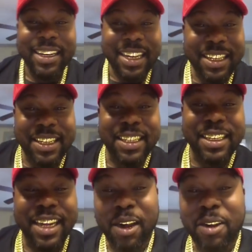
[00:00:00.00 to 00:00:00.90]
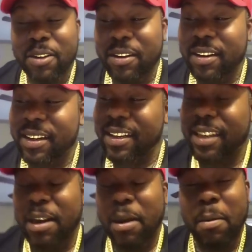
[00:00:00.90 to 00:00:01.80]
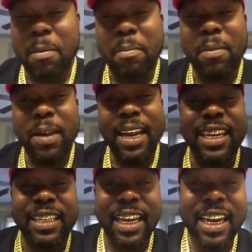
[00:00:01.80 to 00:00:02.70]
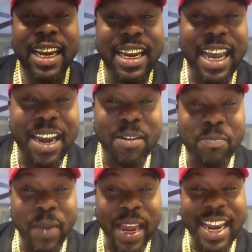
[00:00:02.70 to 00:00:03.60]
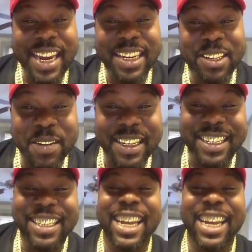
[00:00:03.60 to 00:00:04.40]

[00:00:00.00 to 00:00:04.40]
Listen, y'all. Man, they said they got a page of me.